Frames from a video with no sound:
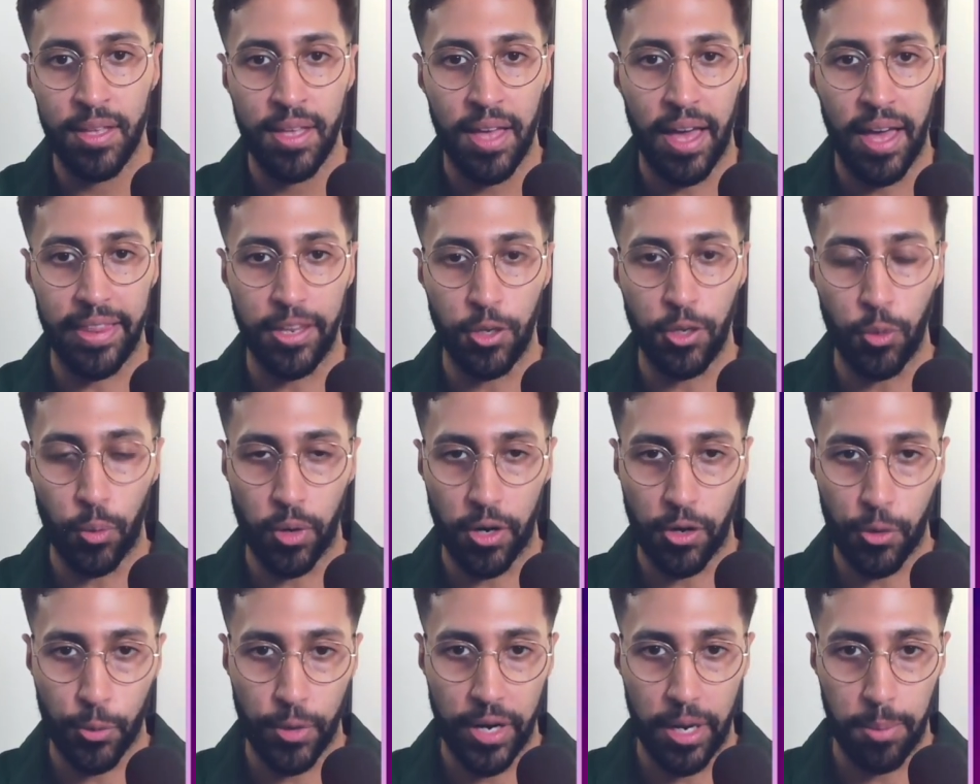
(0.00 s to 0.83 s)
then you want to
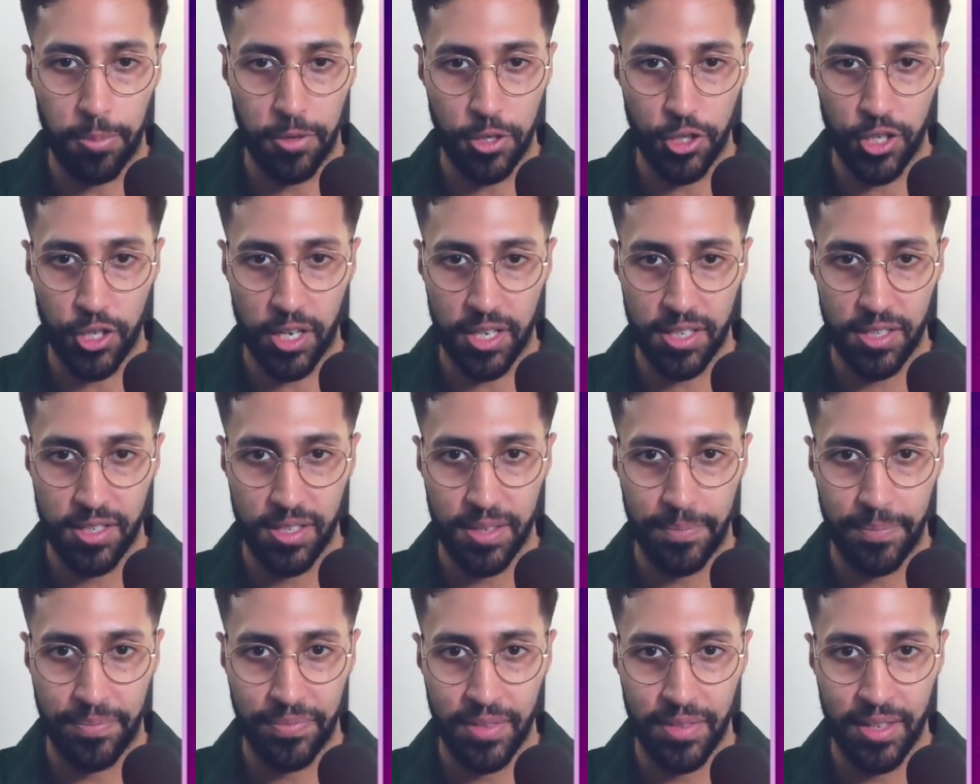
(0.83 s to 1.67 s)
create a project.
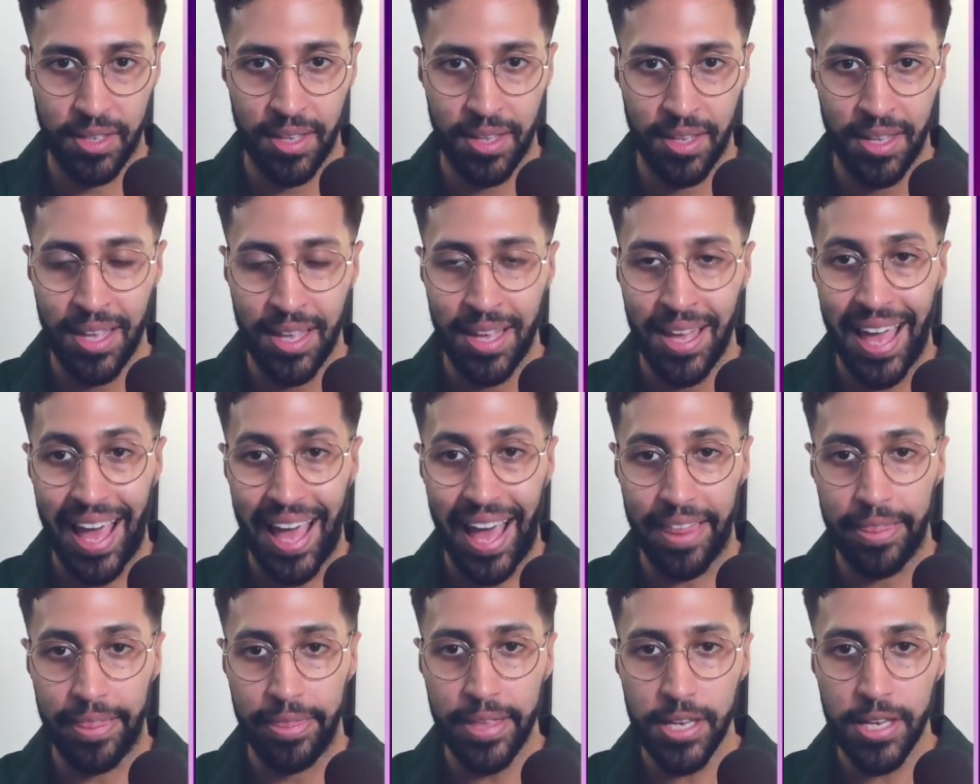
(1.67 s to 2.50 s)

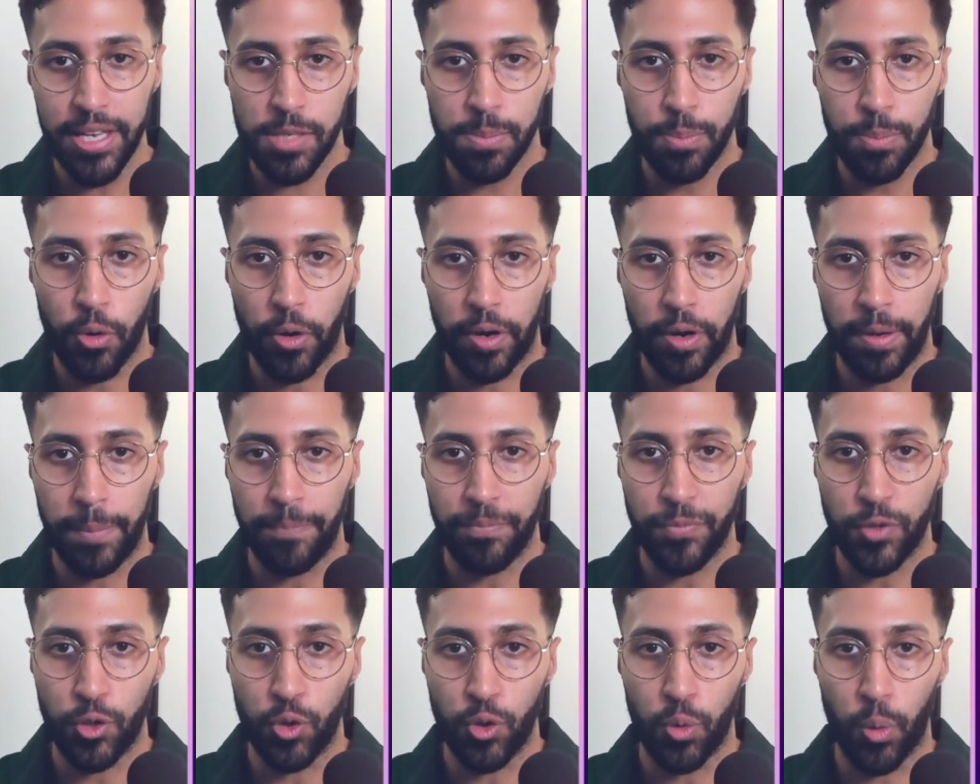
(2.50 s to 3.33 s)
At this
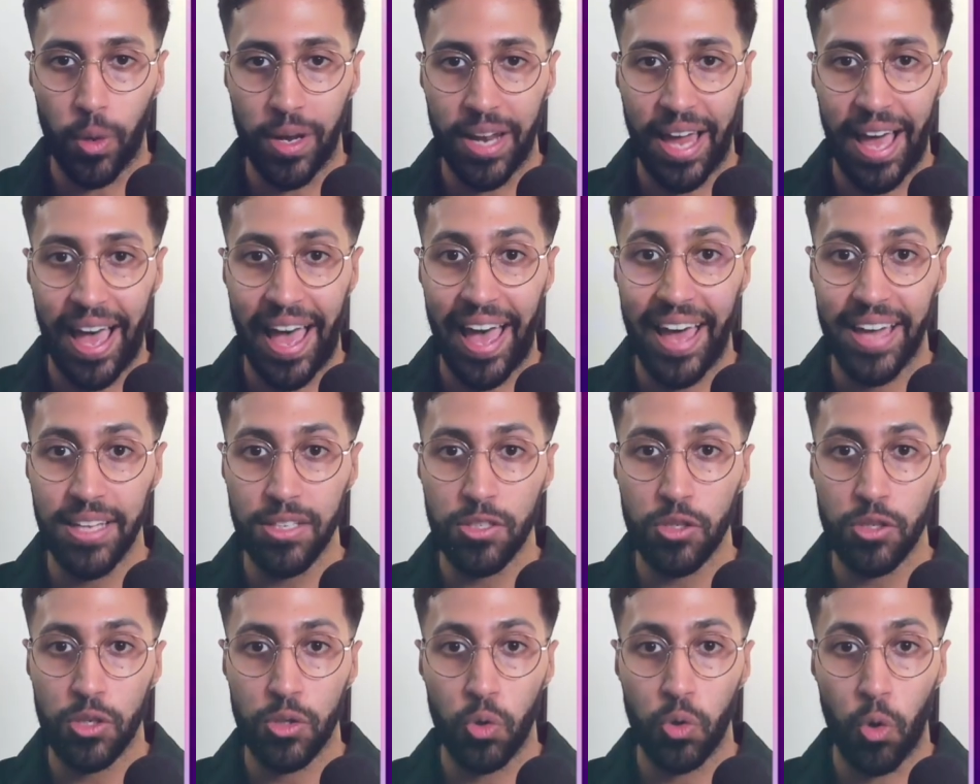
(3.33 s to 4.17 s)
point, you want to add
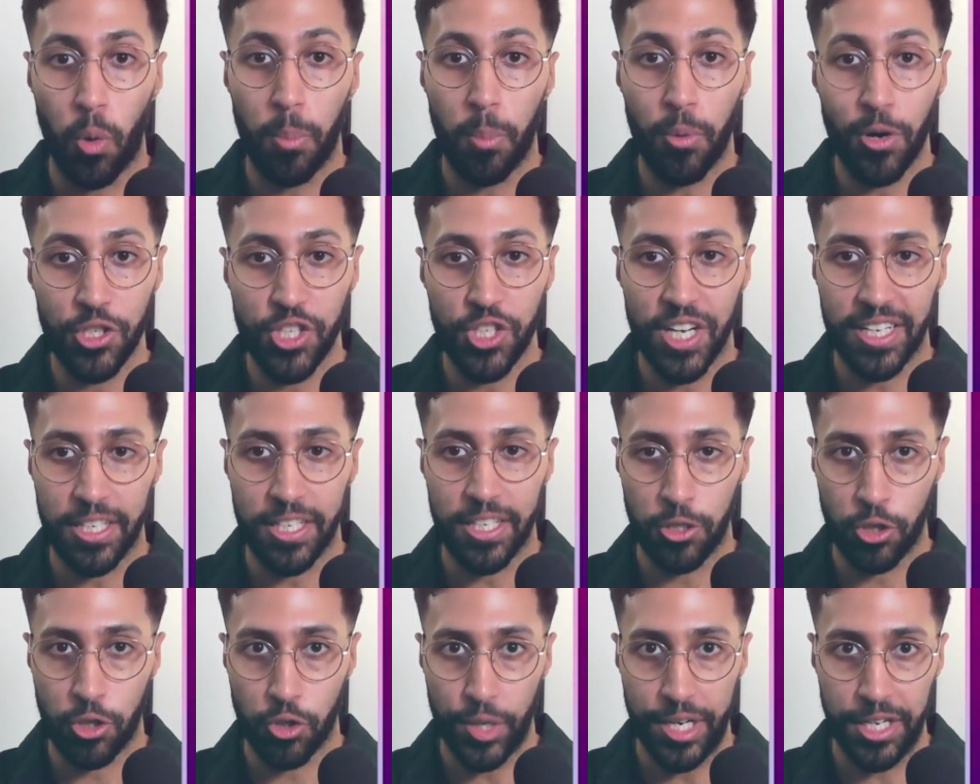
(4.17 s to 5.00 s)
your project
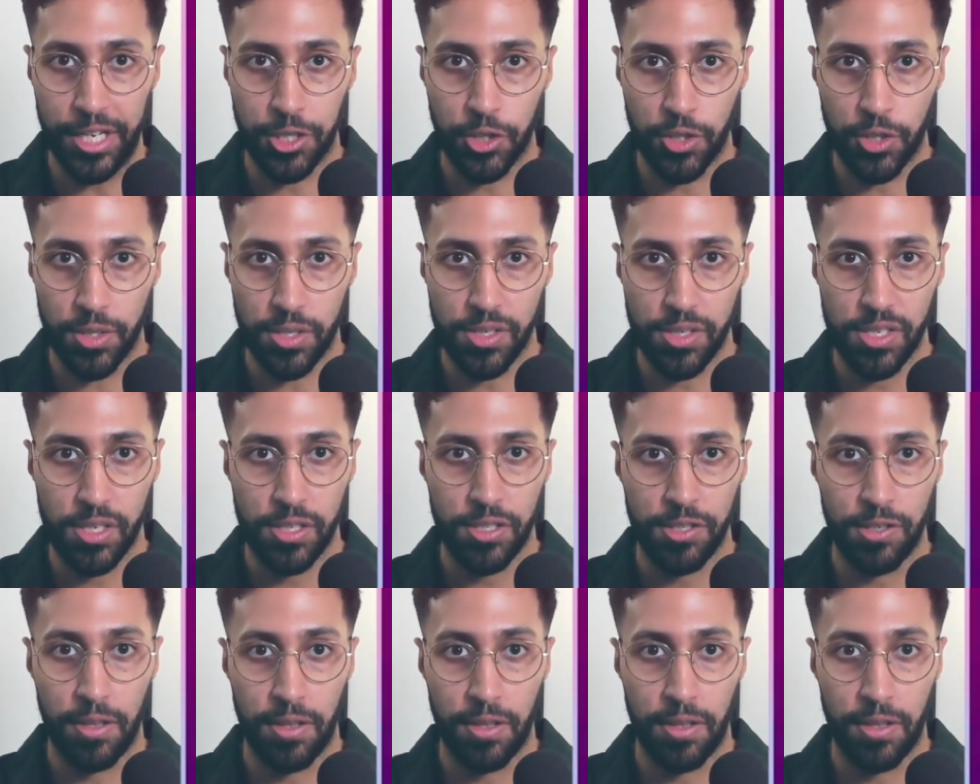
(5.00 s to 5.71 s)
instructions. So